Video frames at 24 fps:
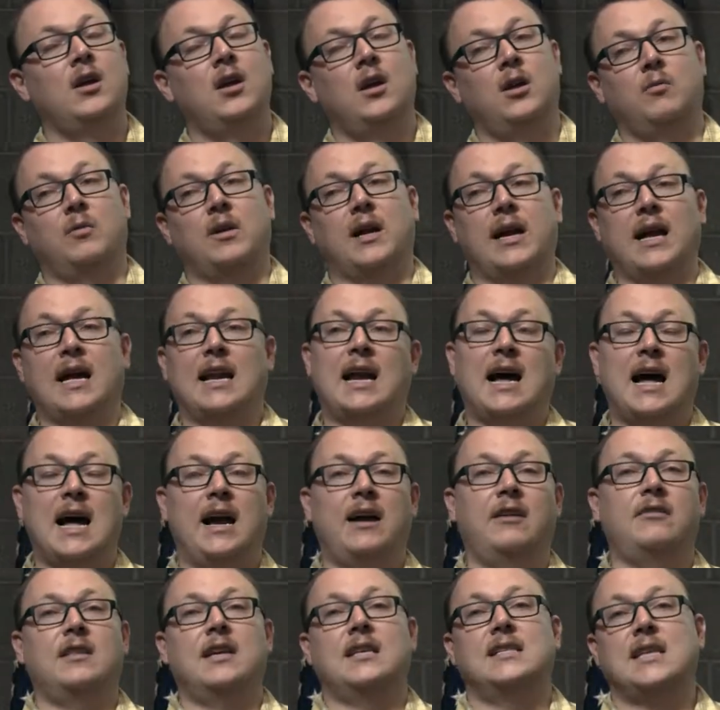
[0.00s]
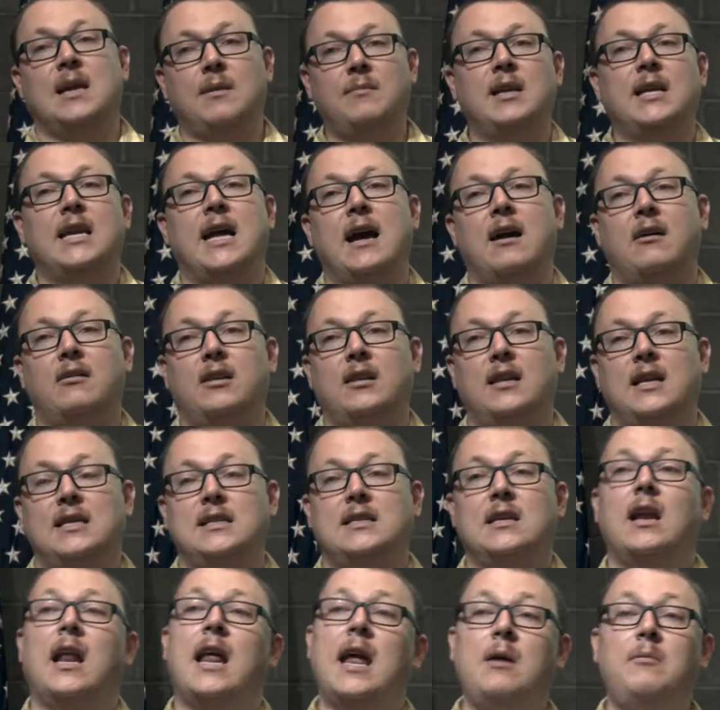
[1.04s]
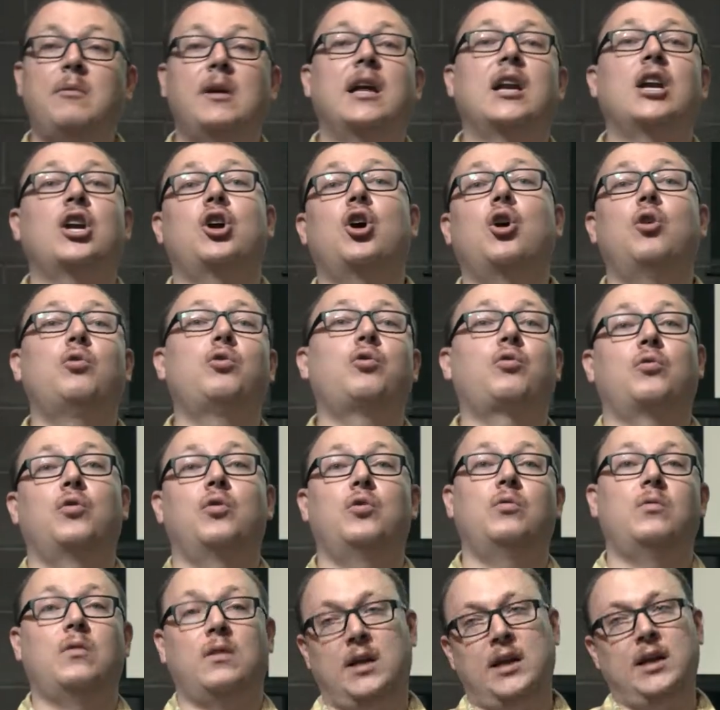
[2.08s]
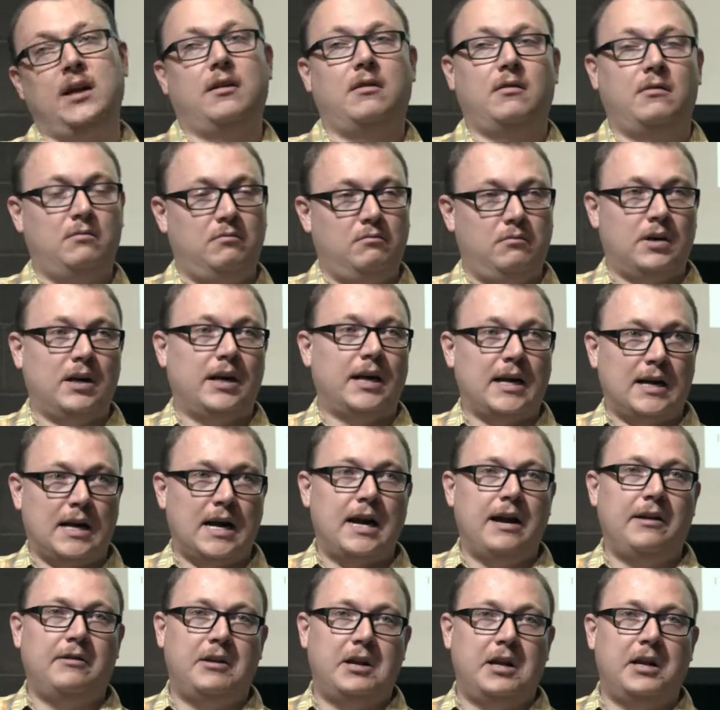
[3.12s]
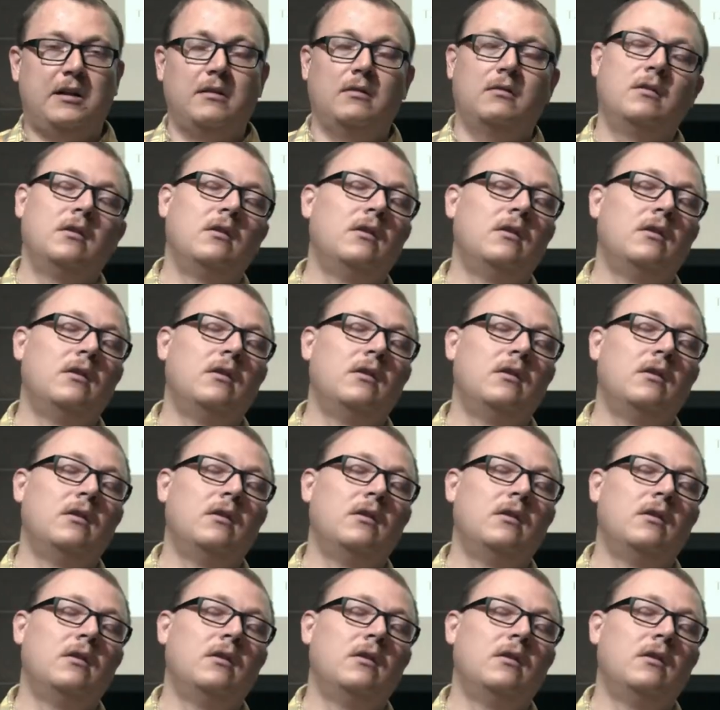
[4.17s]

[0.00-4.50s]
when I got hired, they set me down and they said, hey, we got to go through here, when I got hired here,